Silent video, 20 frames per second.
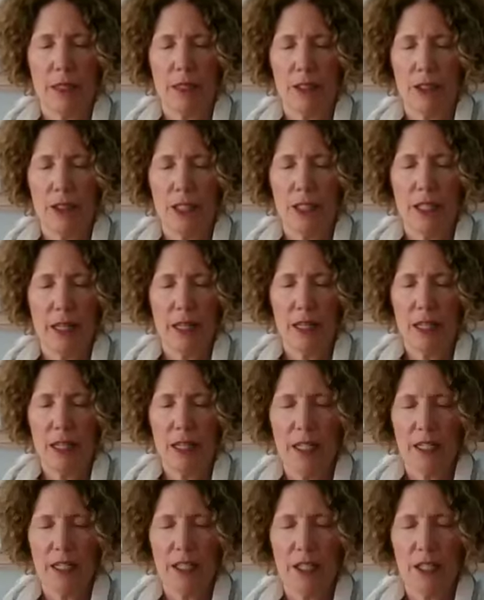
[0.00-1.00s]
And there's nothing
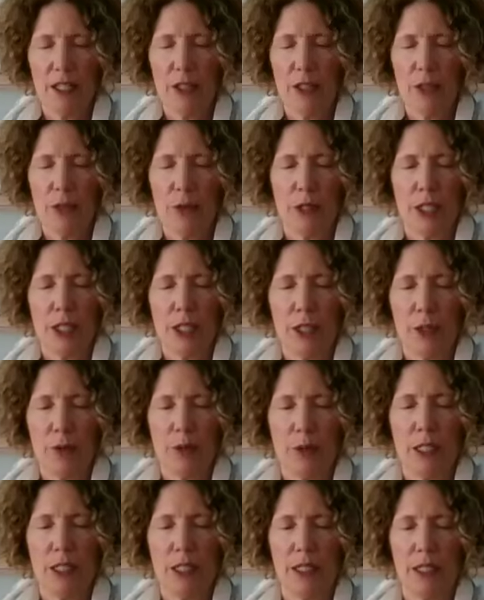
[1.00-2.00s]
else to do and
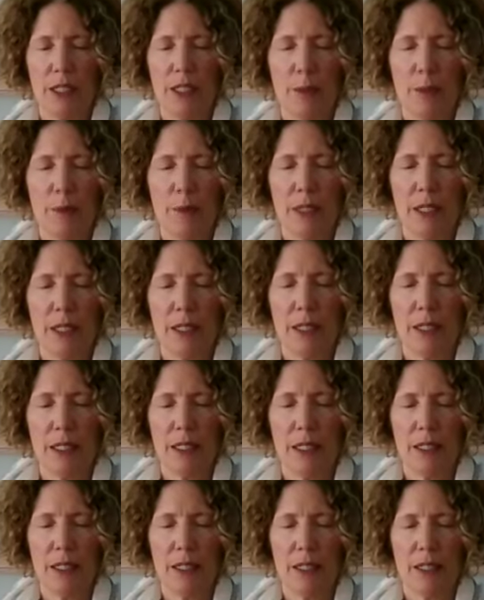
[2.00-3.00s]
nowhere else to
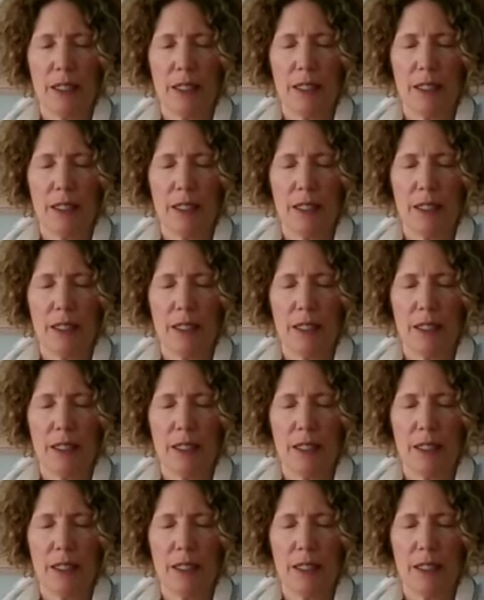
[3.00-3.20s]
be